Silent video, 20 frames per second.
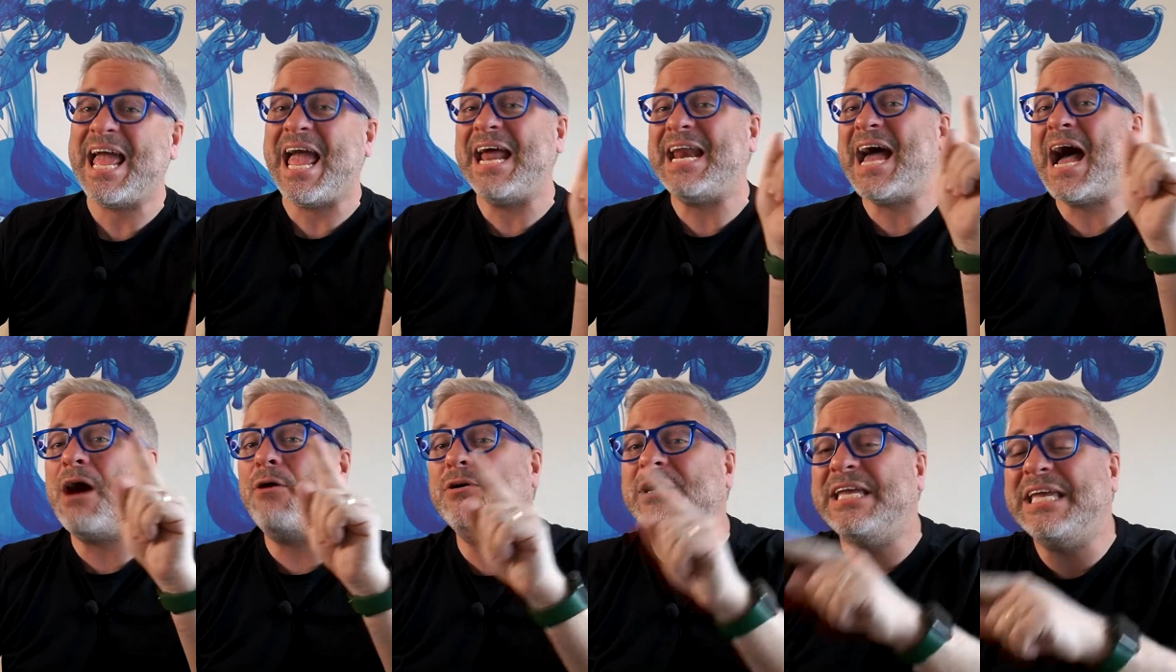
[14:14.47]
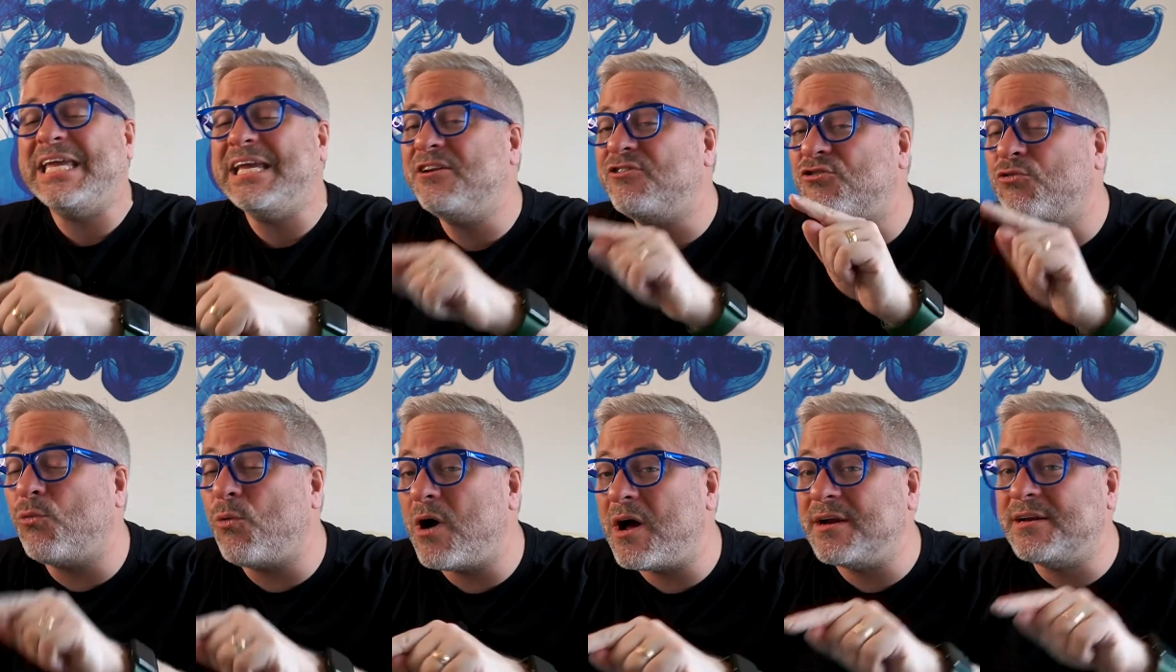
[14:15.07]
and how each
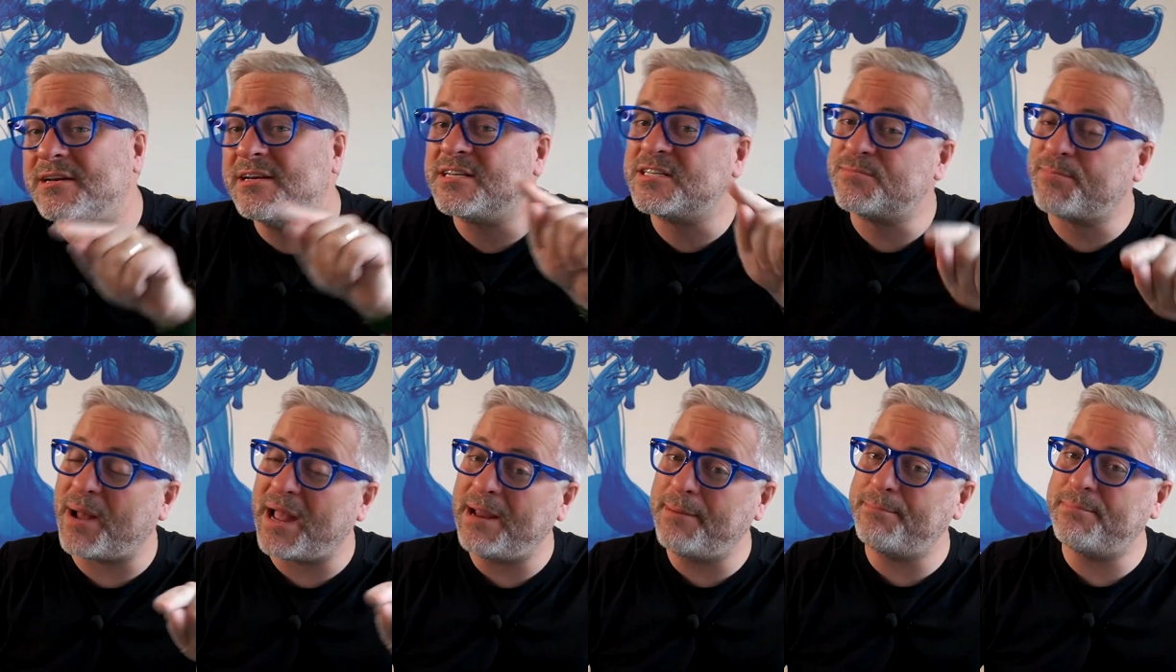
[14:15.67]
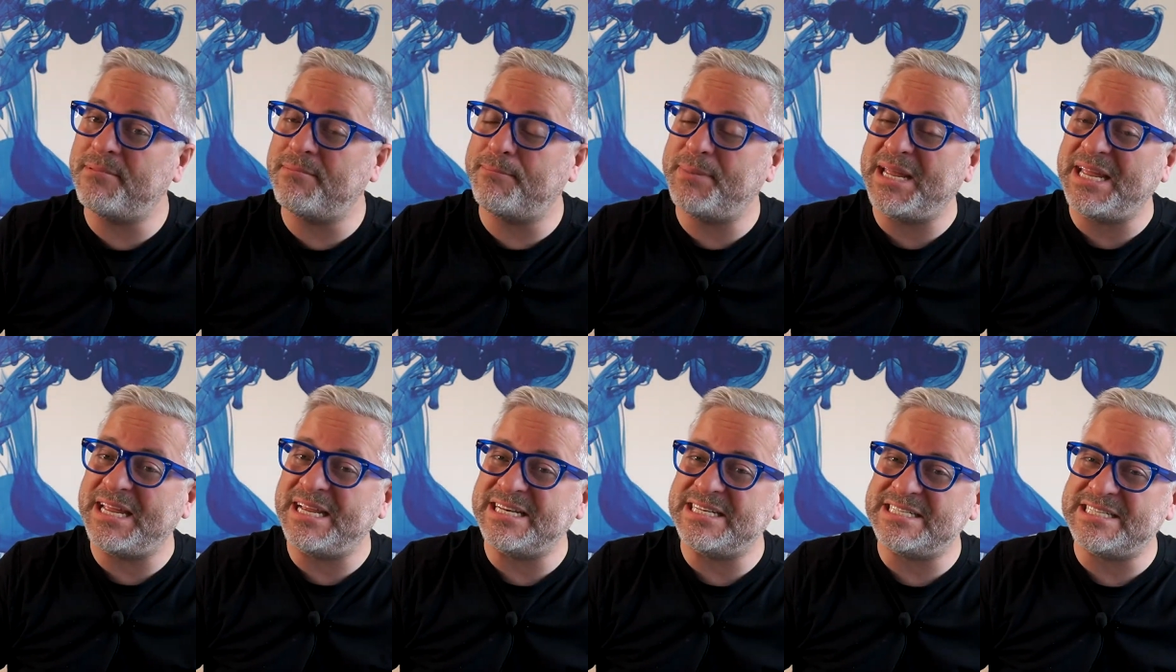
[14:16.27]
one, despite
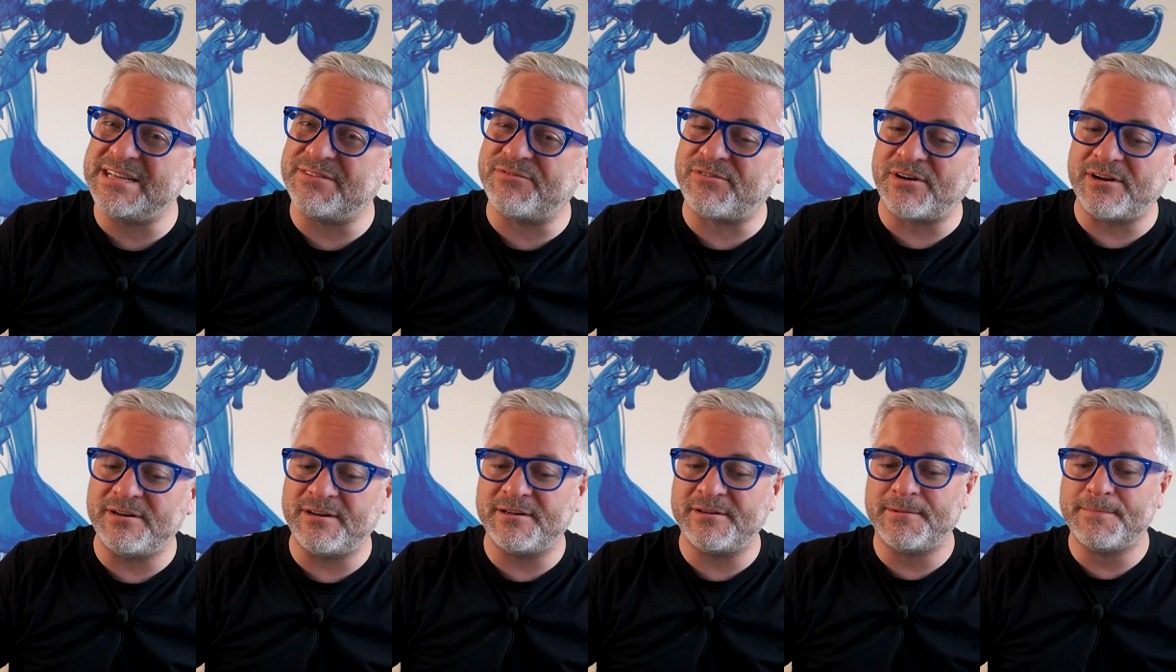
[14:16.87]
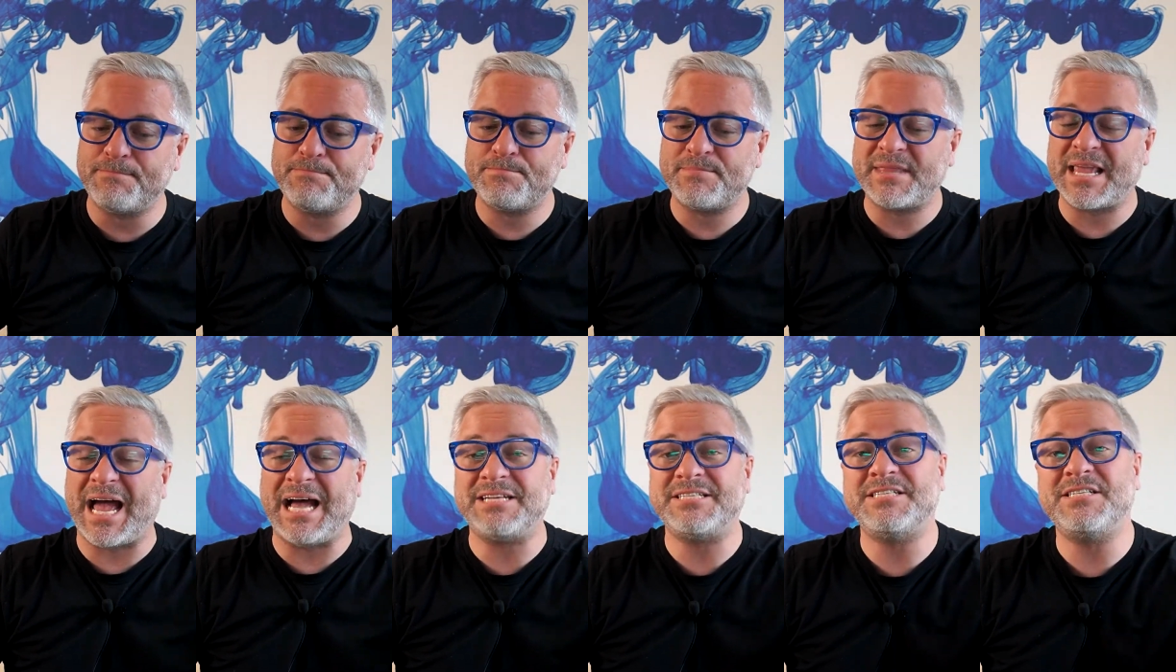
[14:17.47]
being different,
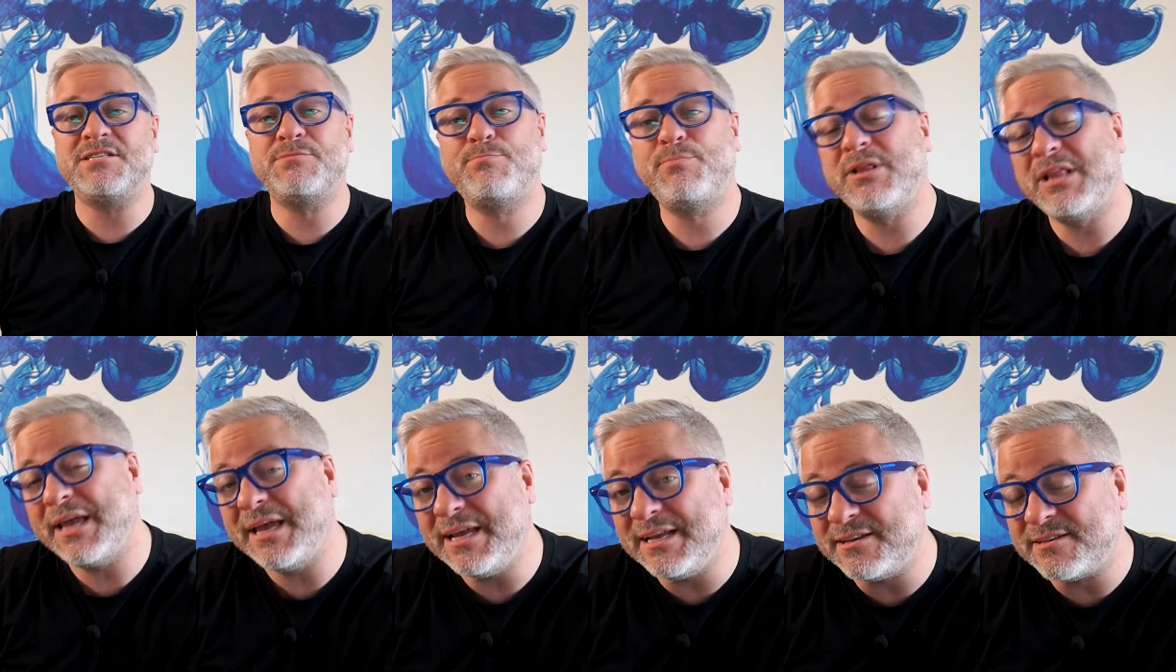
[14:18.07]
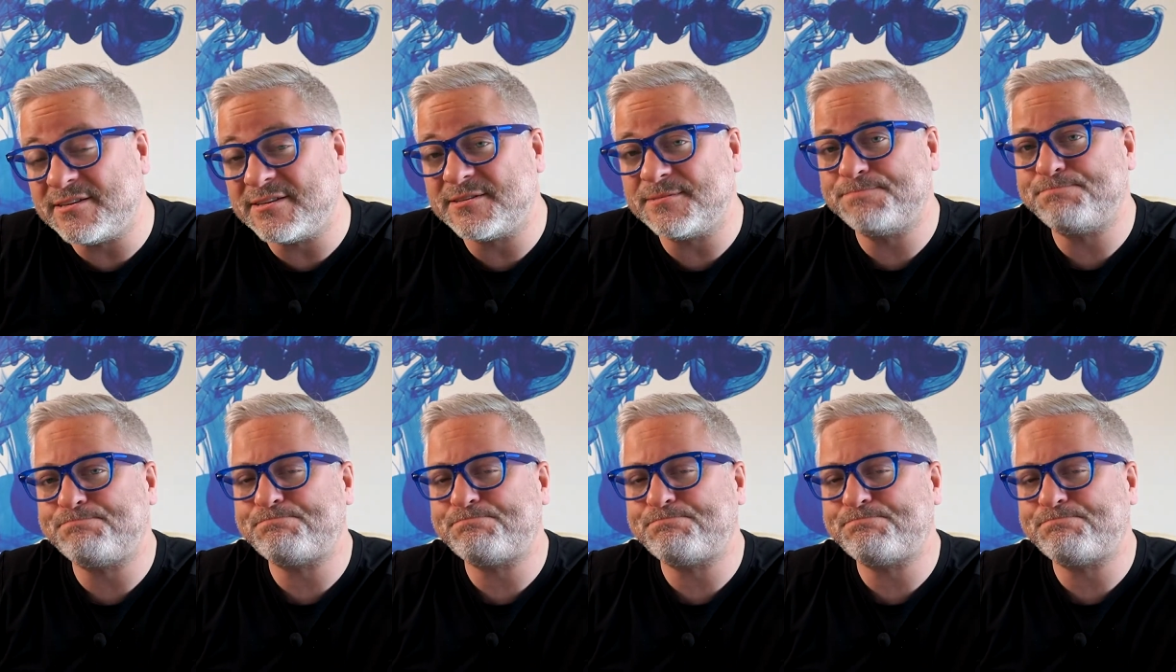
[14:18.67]
has its place.